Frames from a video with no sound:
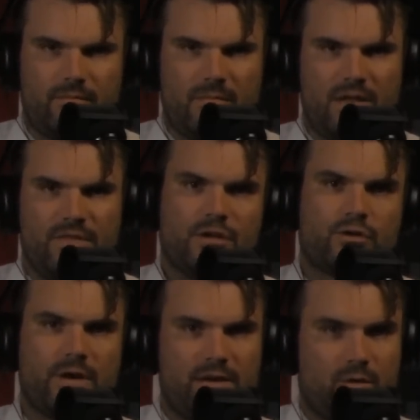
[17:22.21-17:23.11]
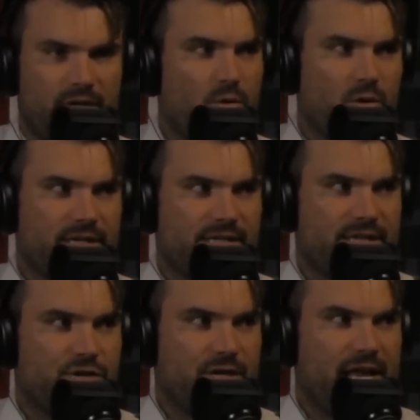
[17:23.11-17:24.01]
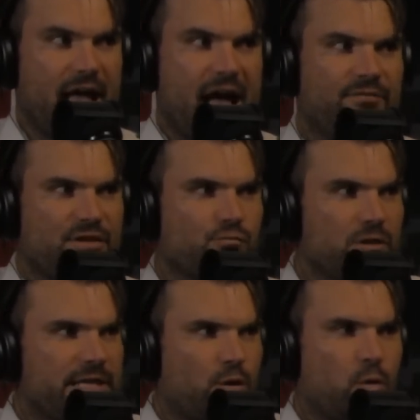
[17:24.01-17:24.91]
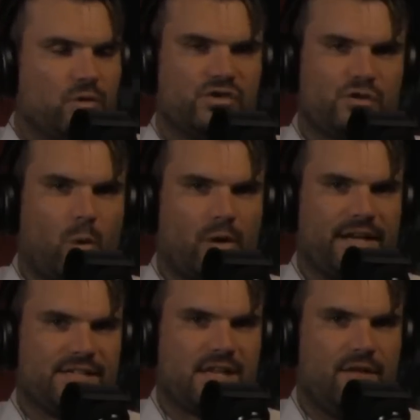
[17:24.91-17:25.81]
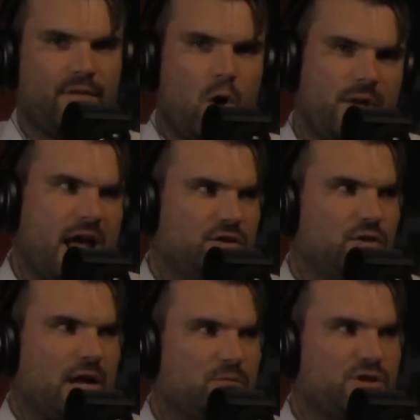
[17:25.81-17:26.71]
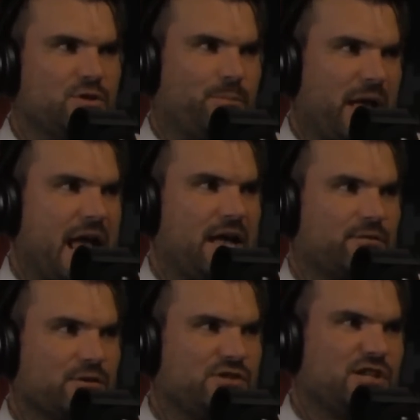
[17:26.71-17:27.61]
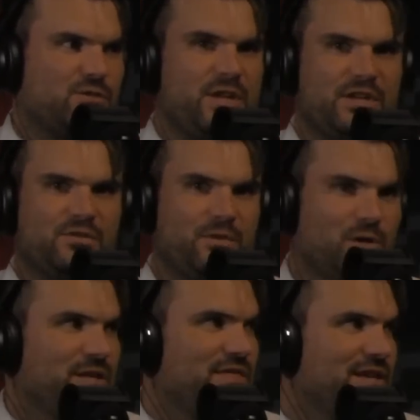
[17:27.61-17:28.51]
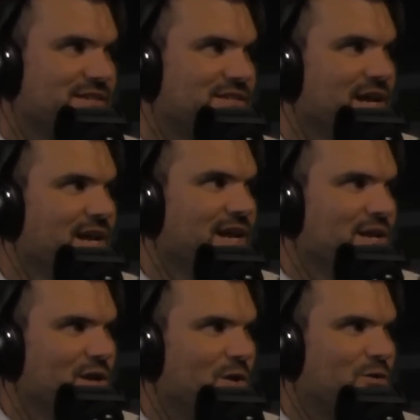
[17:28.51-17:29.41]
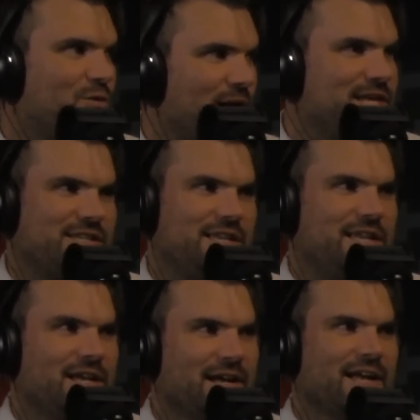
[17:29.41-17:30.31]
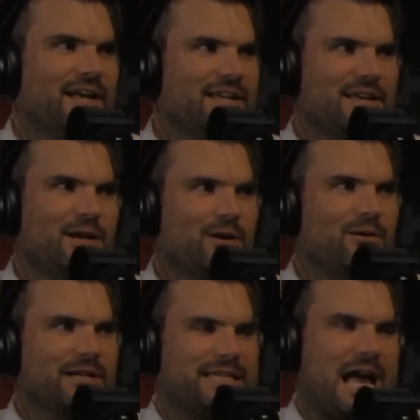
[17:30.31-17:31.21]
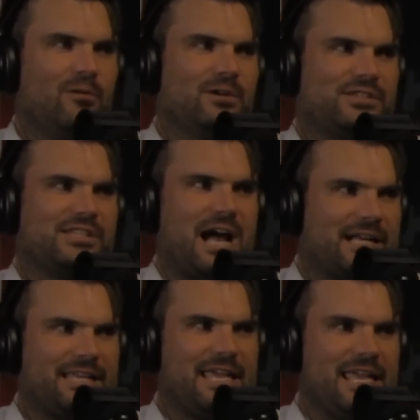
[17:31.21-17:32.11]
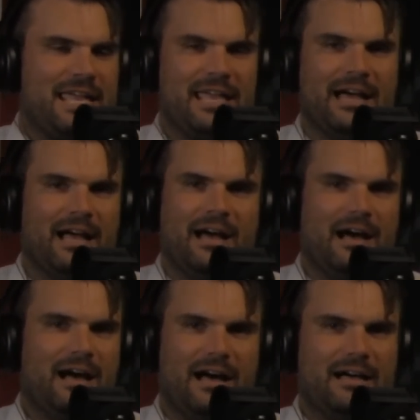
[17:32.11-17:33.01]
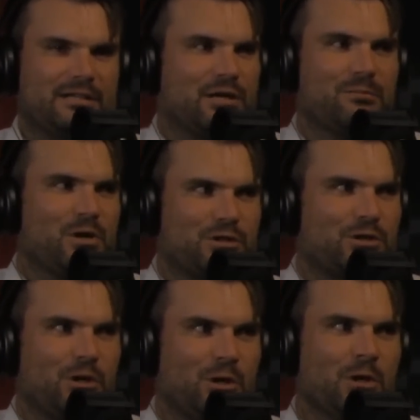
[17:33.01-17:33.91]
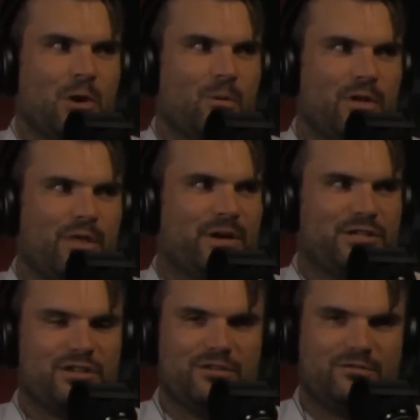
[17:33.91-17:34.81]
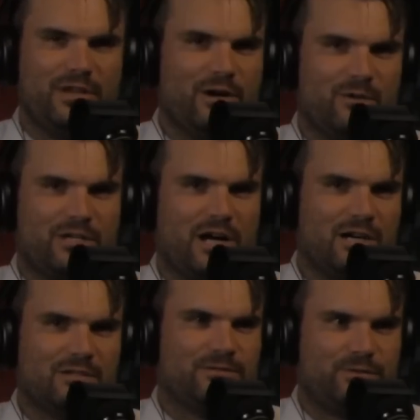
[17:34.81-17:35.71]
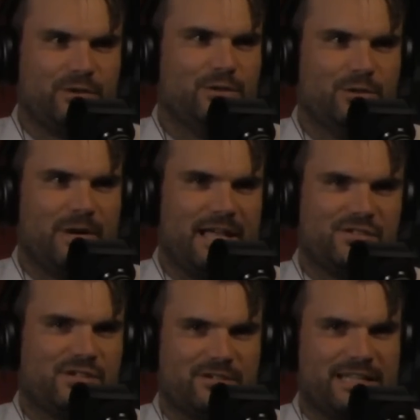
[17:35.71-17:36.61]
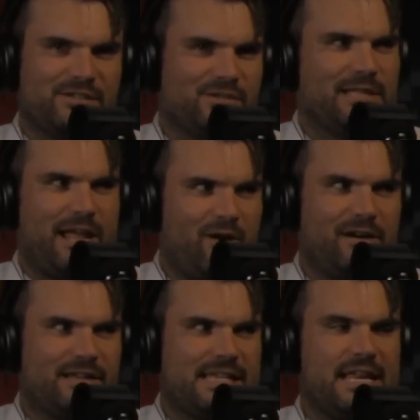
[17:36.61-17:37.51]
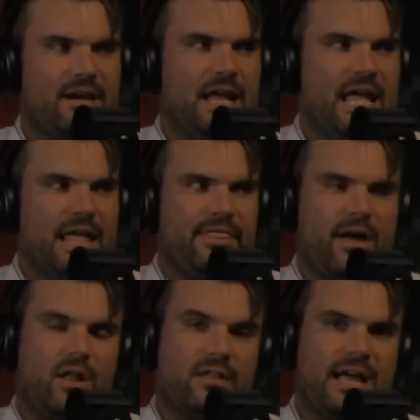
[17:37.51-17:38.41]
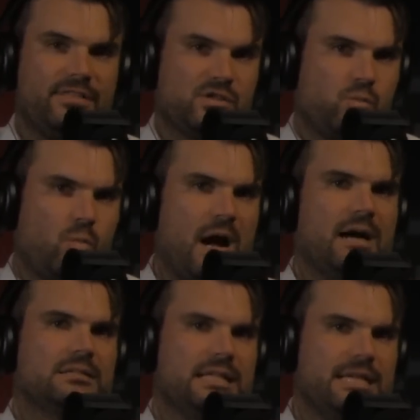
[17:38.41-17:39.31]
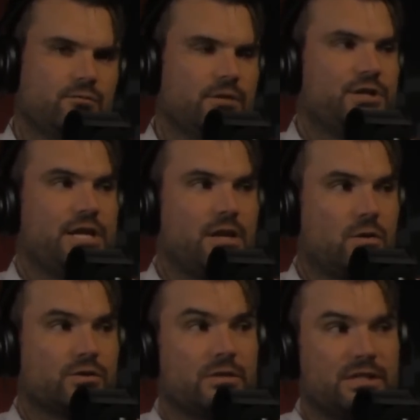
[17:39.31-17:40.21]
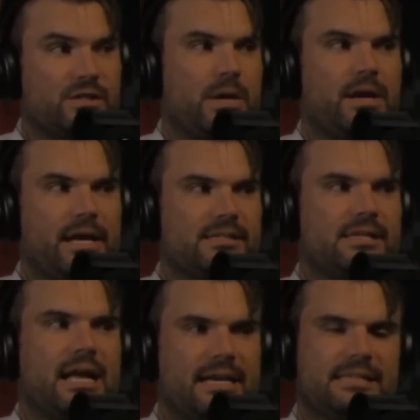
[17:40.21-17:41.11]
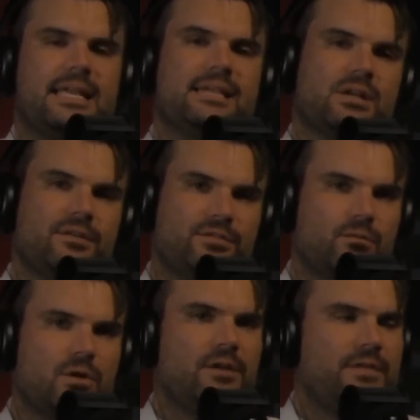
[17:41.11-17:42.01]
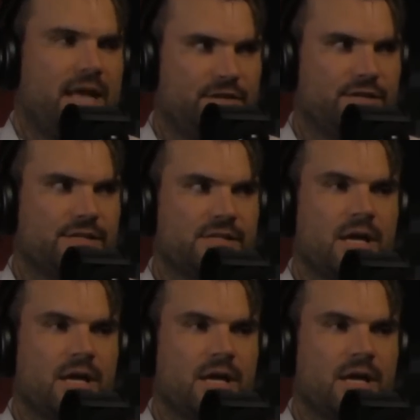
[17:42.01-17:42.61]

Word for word: their trade or organization have these really cool stories of, oh yeah, dude, I was in Japan for six weeks filming this, you know, crazy, you know, Kawasaki uh, commercial with a bunch of, you know, Kung Fu and Cirque de Soleil artists. And, you know, they all have had this wildly enriching cultural experience that kind of takes off the rough edges